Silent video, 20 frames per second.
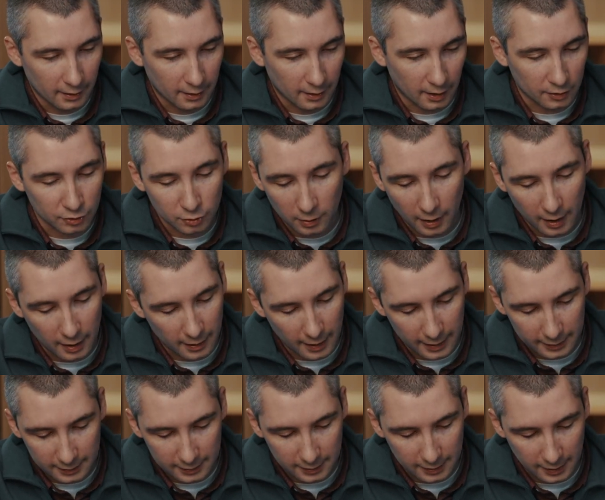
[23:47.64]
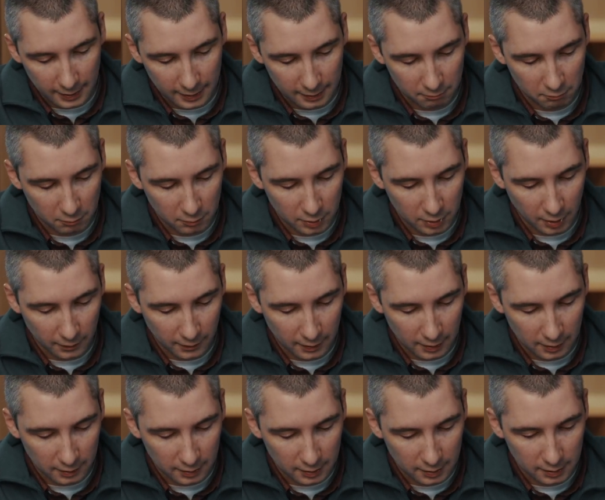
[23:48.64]
And so that's
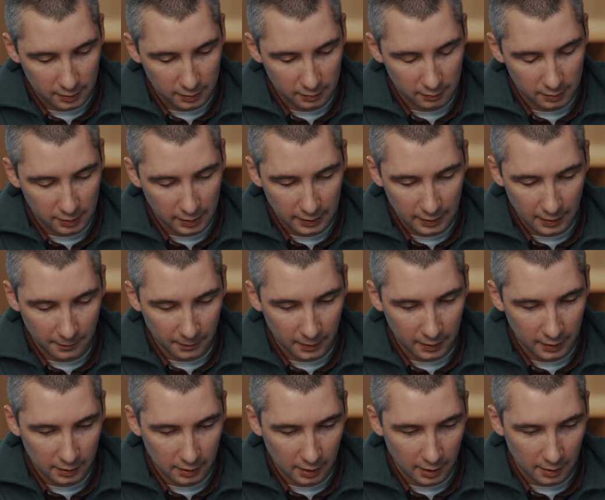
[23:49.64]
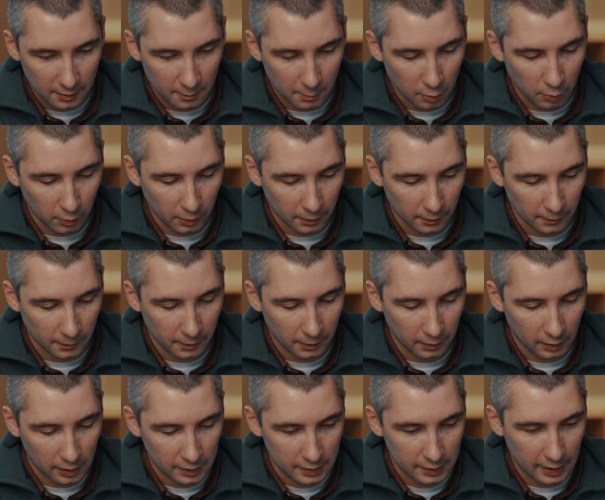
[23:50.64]
something that's significant and important for
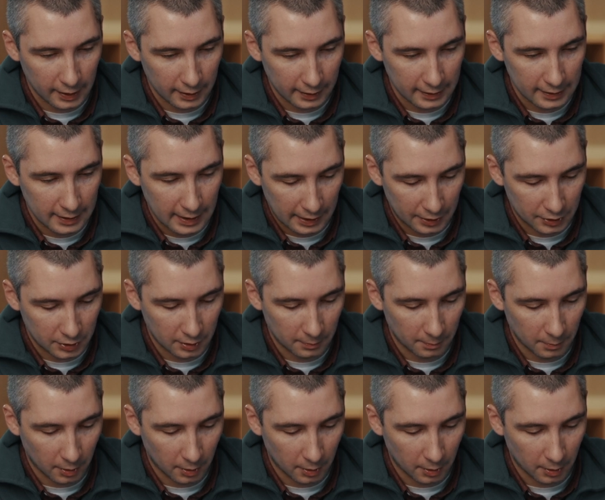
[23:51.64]
us, that connection and